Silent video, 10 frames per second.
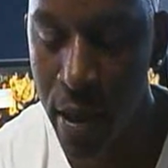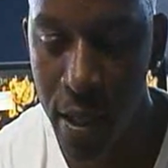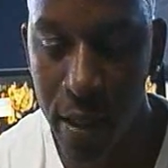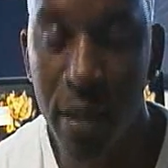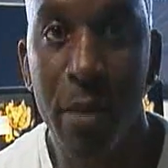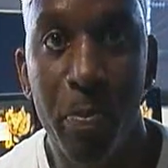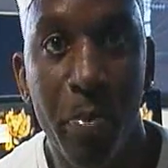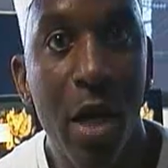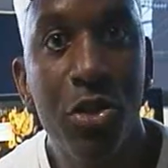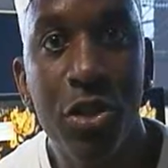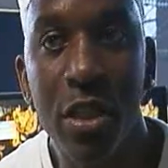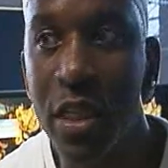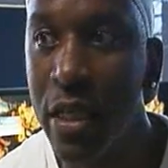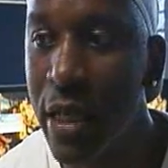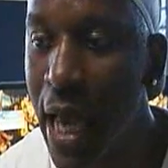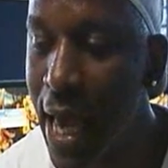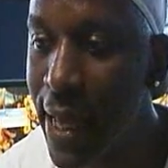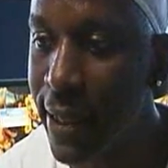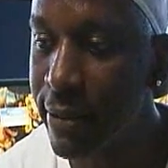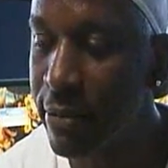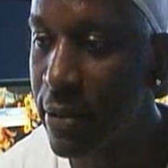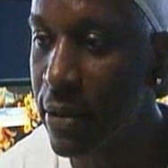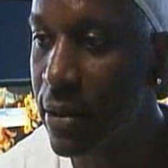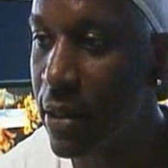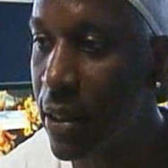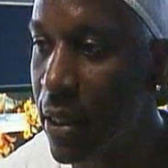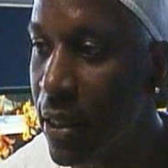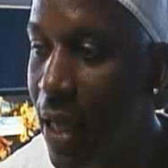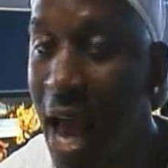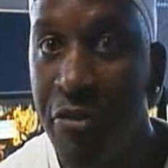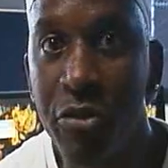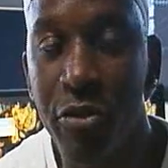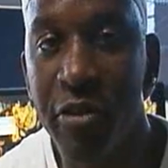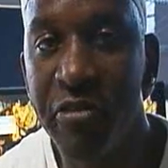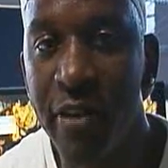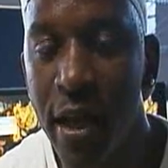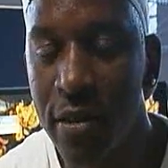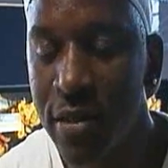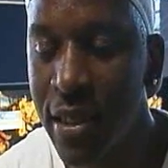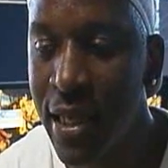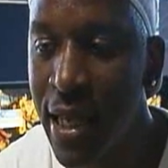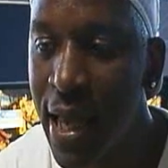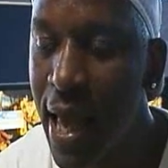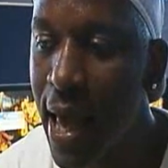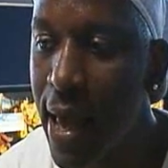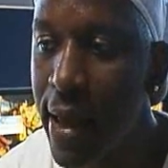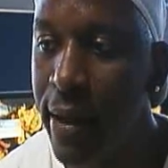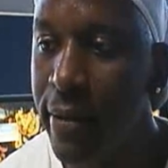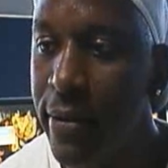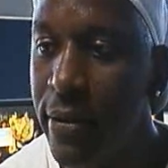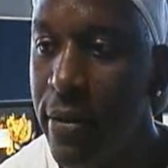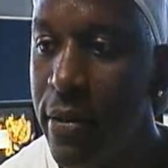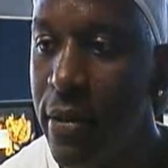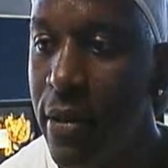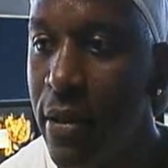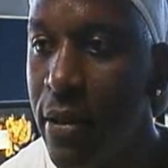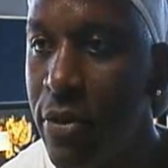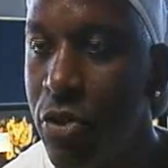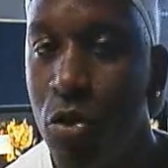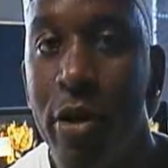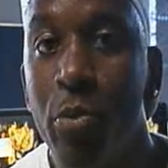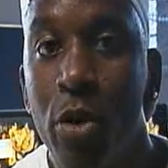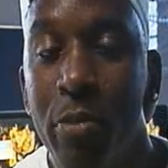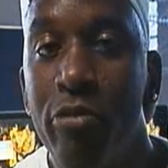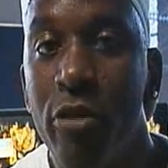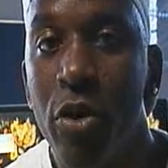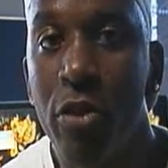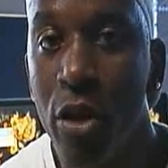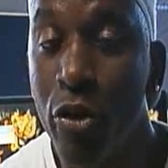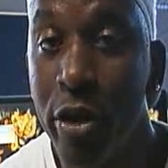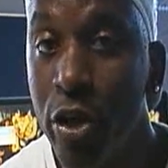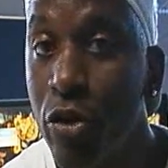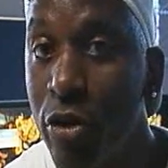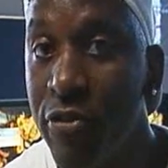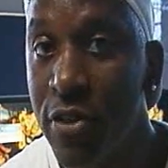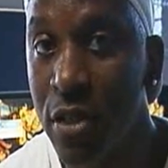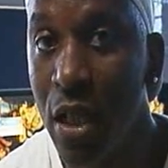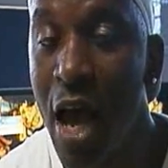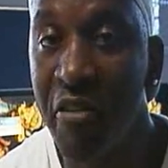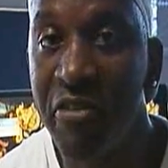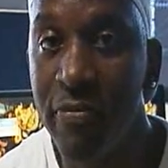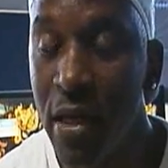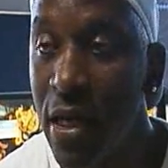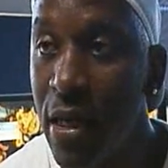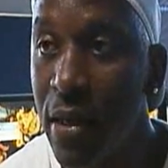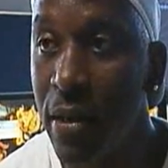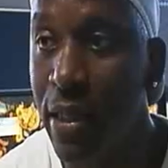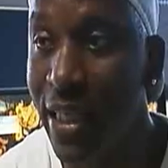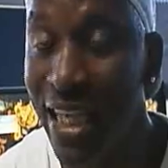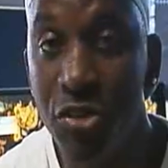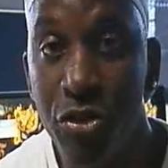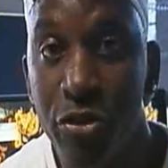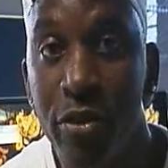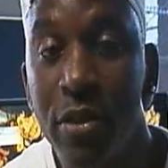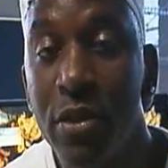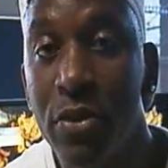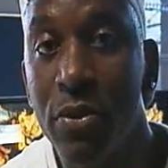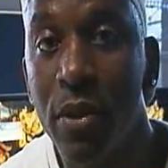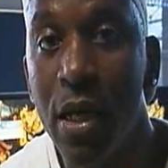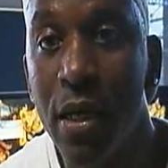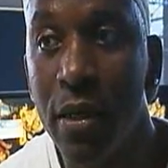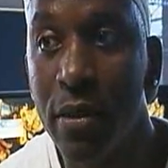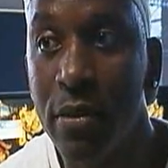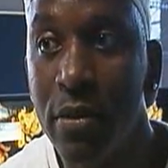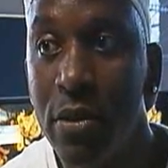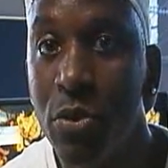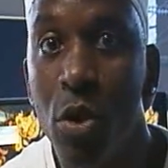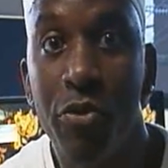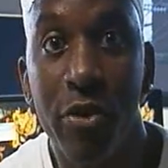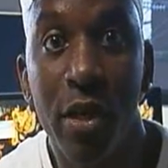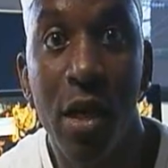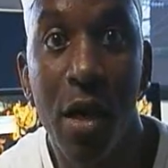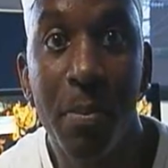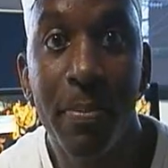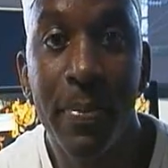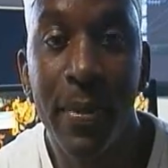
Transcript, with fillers: uh, combustion and uh, After Effects, and Storyboard Pro. The learning curve is a lot uh, easier to uh, to overcome.